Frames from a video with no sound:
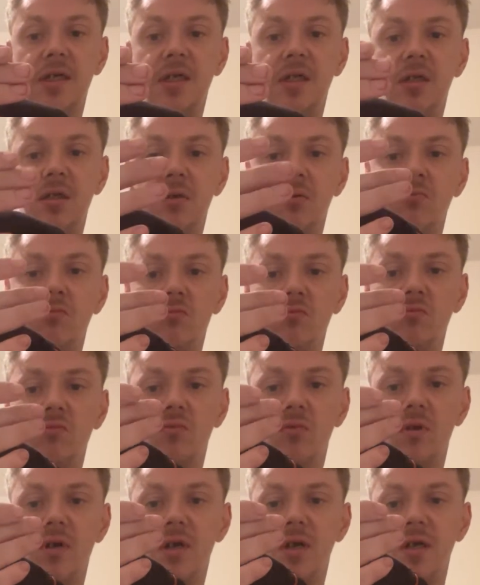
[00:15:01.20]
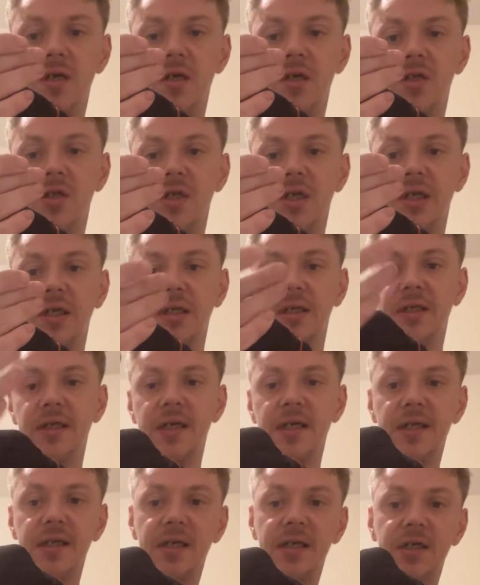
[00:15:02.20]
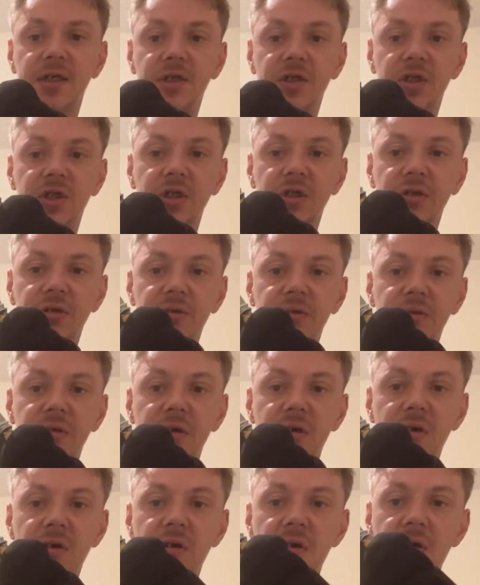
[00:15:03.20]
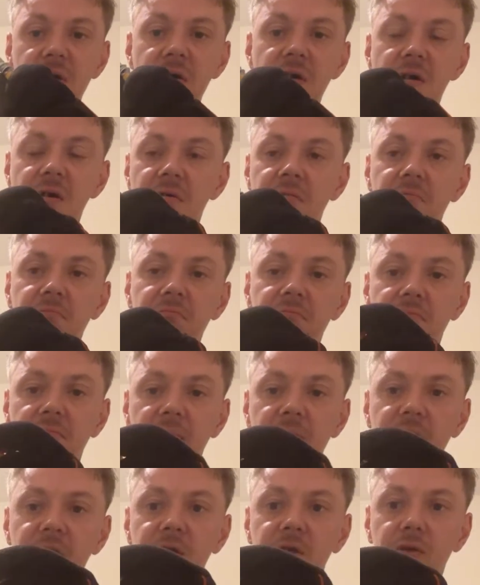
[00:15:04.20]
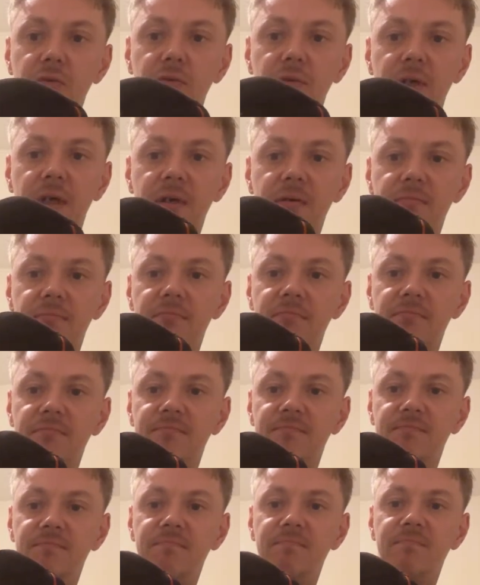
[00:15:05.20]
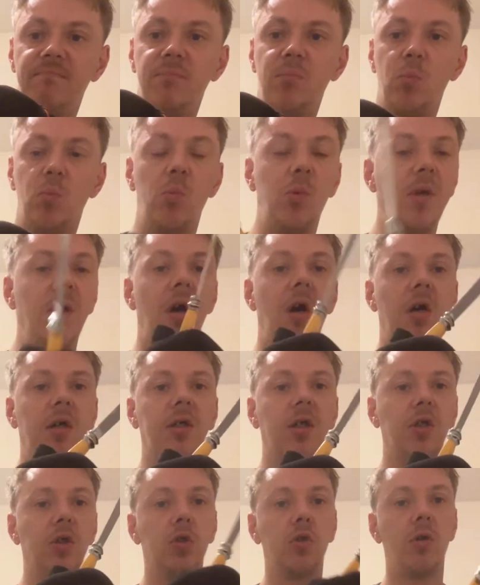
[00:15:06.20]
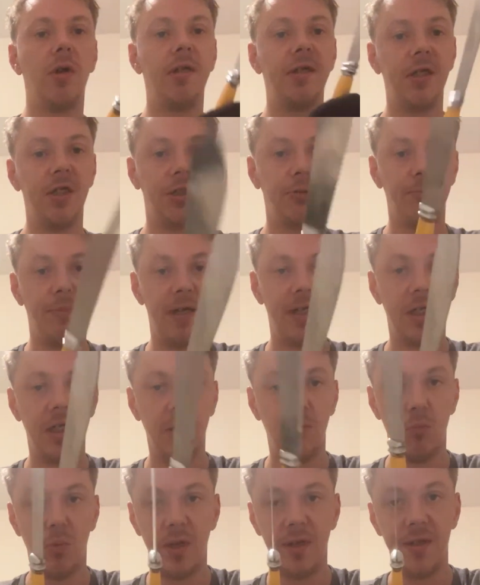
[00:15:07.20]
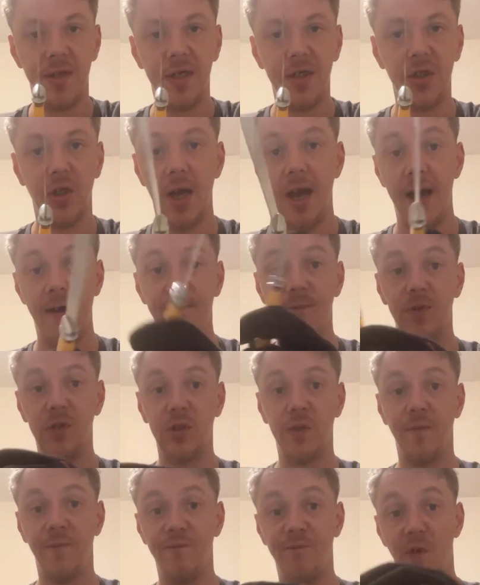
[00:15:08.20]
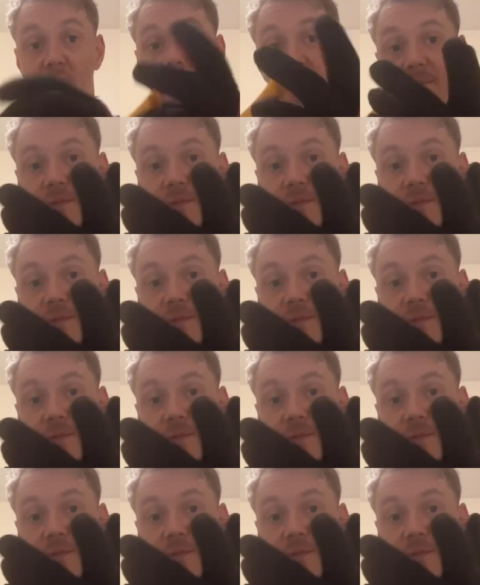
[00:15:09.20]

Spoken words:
don't really think that that's meant to do that. We are going to try dismantling one of these. I have 5